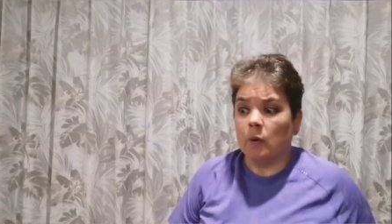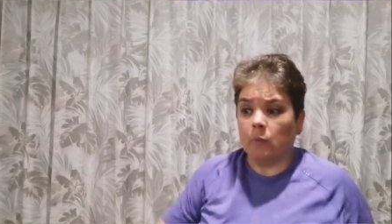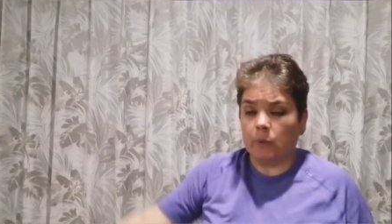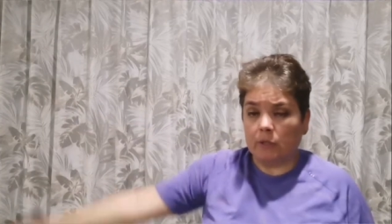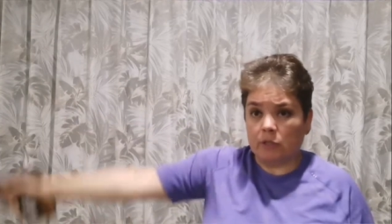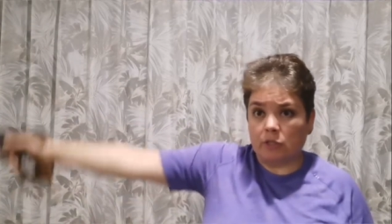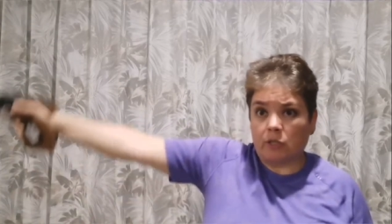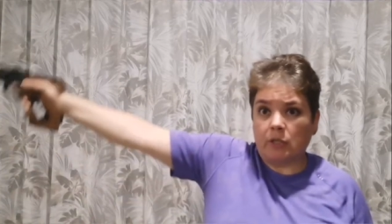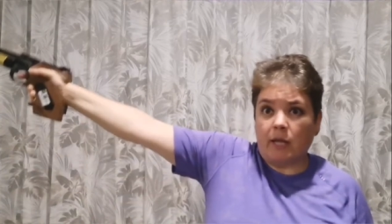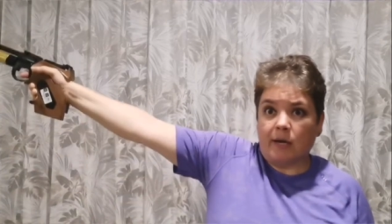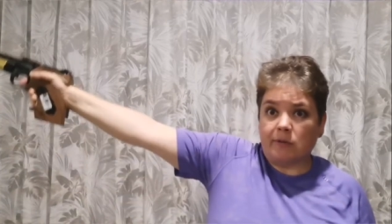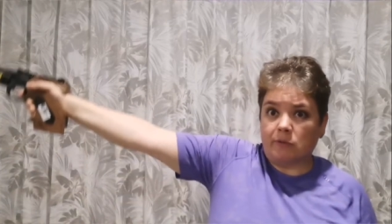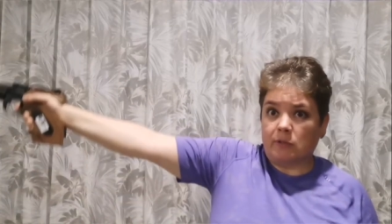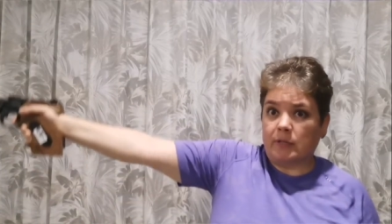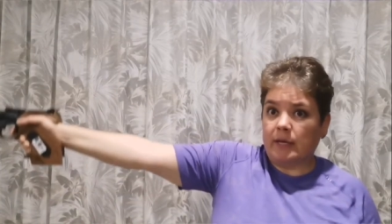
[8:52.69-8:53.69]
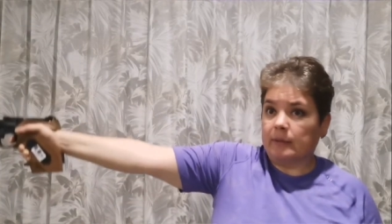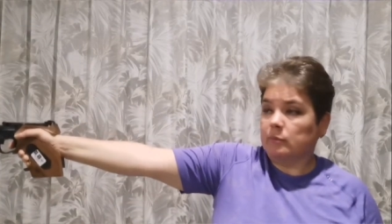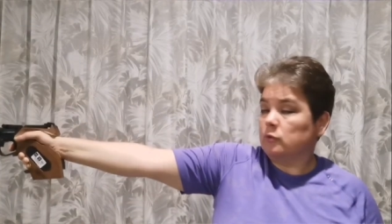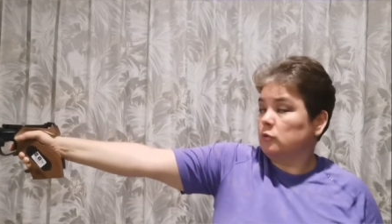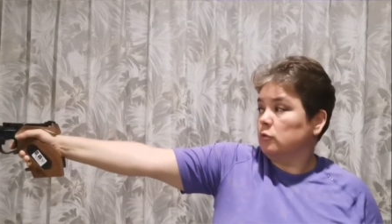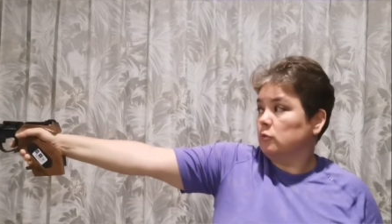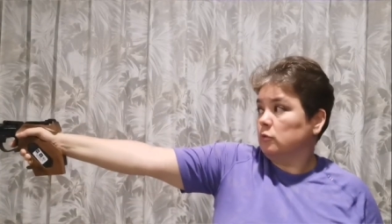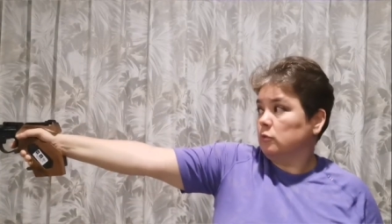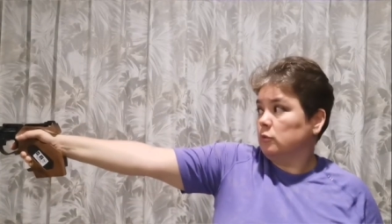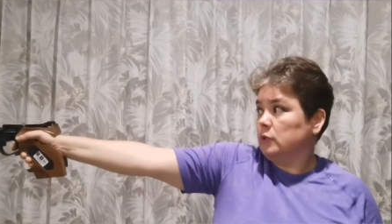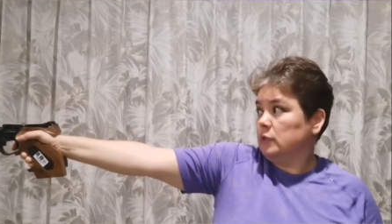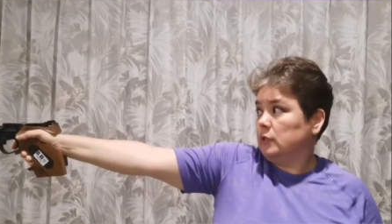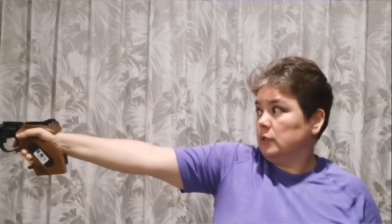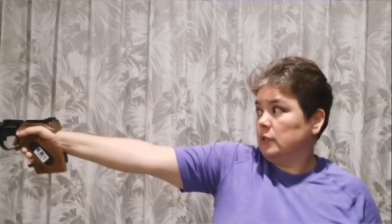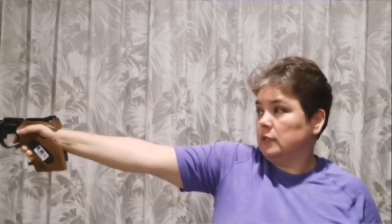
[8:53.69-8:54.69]
which allows them to
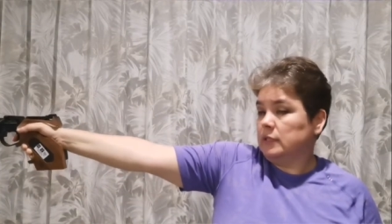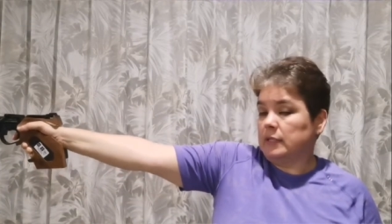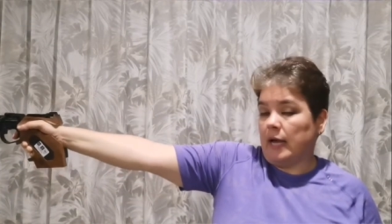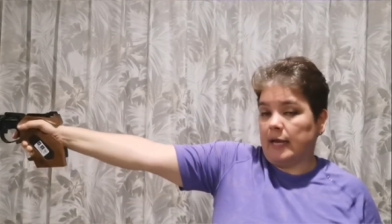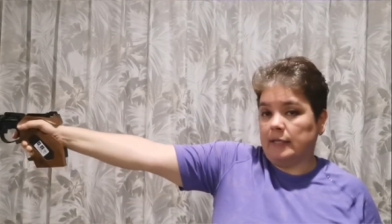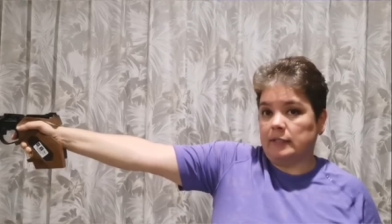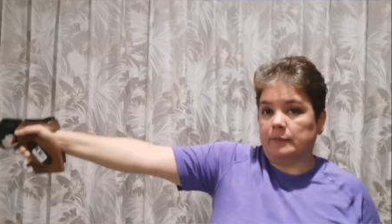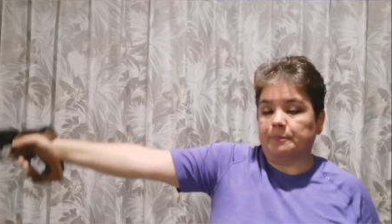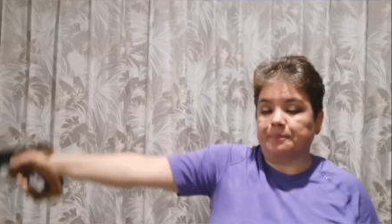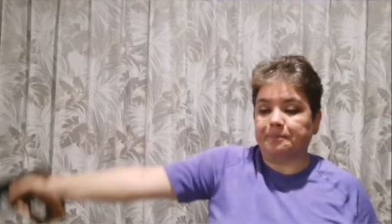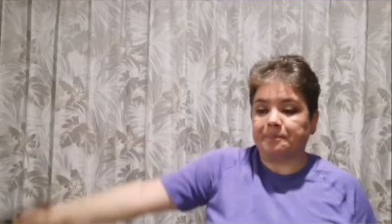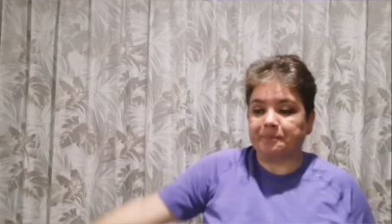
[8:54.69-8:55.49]
see the sides,